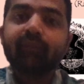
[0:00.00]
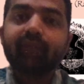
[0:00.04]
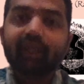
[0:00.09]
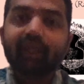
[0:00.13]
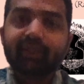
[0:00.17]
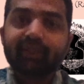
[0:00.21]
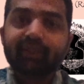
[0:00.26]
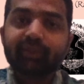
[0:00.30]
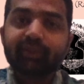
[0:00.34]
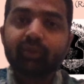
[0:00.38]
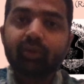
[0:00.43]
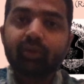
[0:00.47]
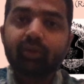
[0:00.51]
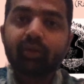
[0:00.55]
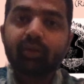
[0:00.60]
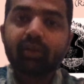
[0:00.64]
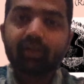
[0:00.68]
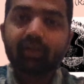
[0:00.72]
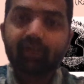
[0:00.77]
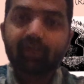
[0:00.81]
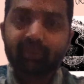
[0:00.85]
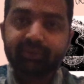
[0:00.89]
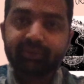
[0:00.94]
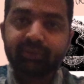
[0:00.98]
has not
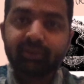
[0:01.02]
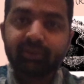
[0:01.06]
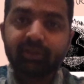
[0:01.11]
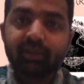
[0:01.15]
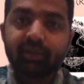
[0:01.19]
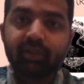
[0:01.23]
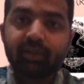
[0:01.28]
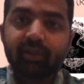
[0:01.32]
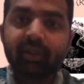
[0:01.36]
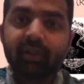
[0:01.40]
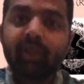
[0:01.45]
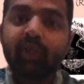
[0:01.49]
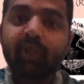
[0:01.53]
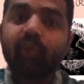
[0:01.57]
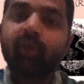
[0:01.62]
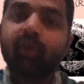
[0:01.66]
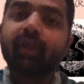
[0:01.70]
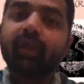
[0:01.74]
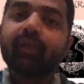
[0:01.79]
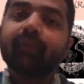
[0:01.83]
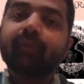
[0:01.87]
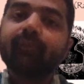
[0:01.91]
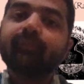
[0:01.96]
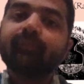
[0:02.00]
rusted till
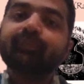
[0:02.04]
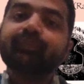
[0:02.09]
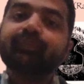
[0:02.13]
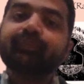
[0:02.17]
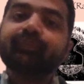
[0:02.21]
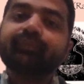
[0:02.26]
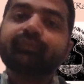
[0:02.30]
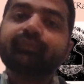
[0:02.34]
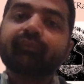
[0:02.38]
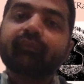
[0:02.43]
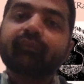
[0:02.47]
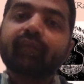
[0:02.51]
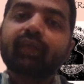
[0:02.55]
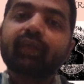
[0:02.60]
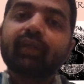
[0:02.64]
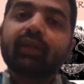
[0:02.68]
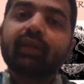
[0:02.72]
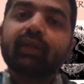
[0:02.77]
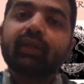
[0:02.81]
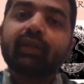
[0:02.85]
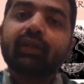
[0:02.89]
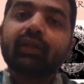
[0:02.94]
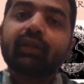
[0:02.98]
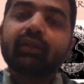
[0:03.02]
today.
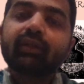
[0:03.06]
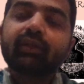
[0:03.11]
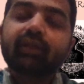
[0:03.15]
The